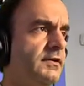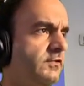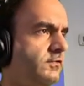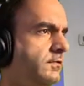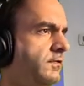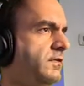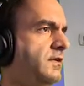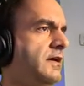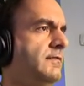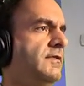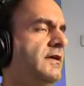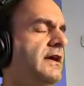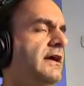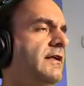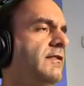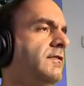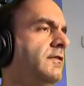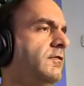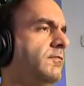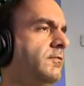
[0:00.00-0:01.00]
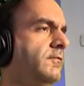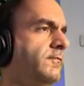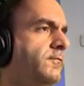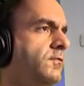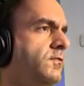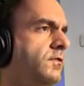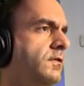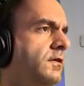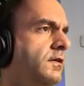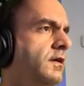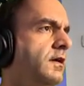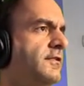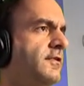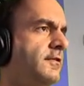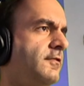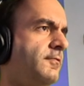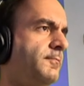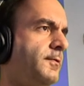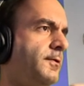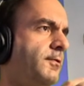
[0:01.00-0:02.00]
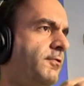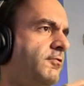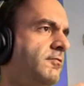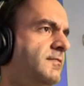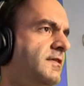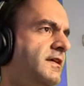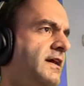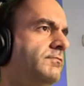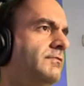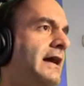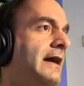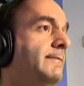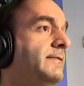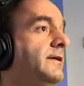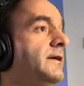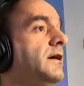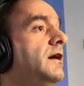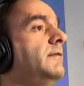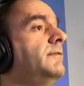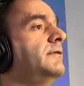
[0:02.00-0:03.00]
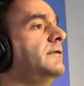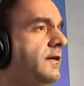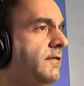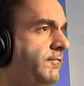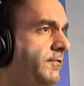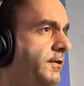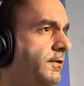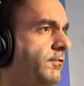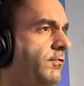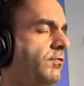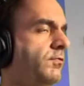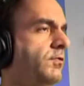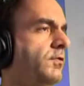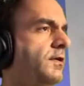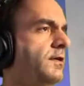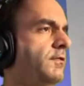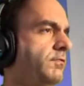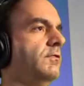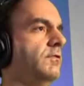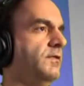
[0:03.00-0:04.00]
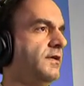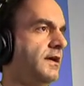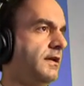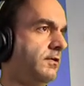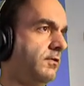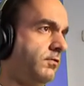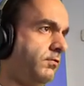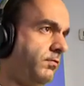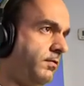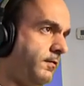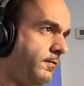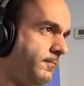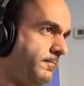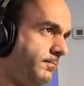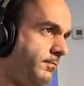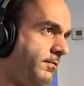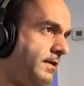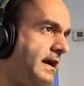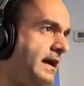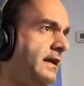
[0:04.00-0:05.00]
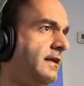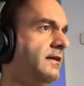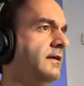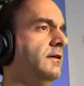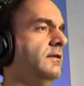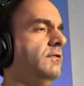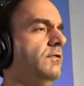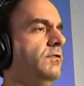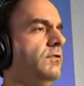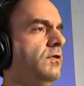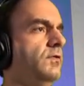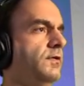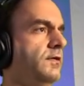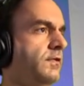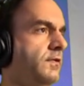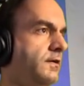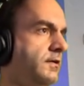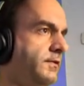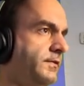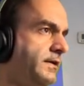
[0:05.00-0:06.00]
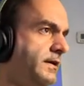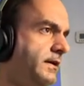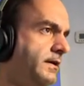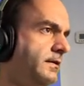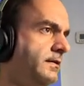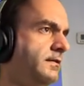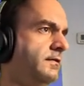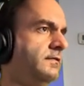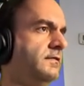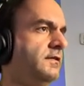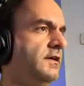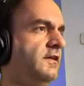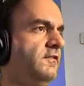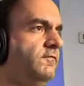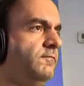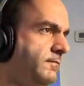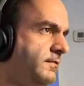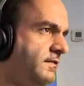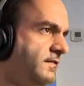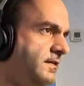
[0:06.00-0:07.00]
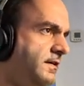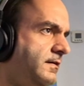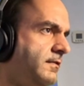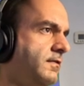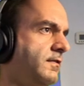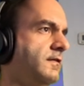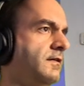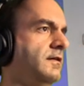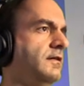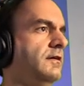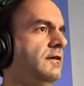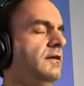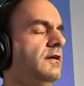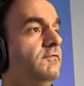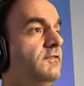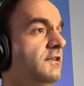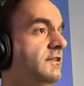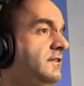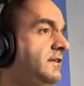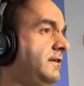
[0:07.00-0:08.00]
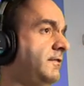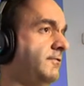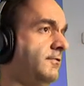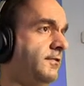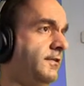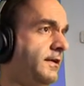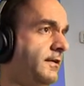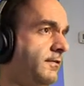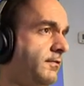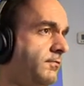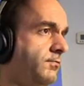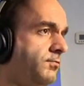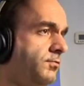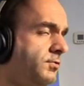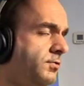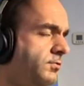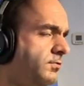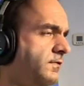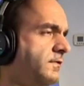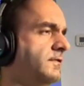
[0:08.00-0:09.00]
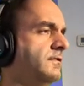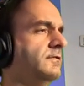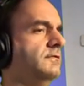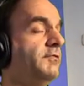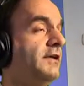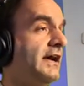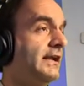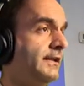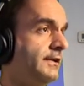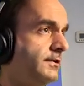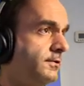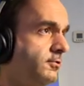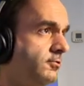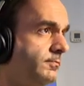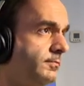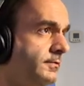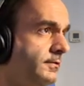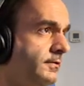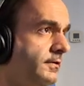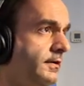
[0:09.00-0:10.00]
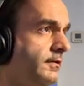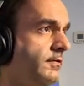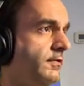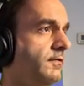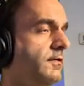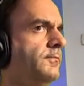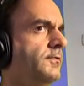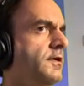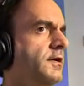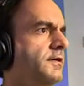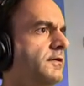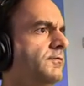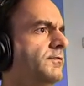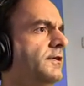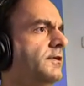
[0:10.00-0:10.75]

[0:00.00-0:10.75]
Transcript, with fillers: much the same cast as before. This is supposed to be the wrapping up of their story. So, again, Chris Pratt, Zoe Saldana, Dave Bautista, Vin Diesel as Groot, Bradley Cooper as Rocket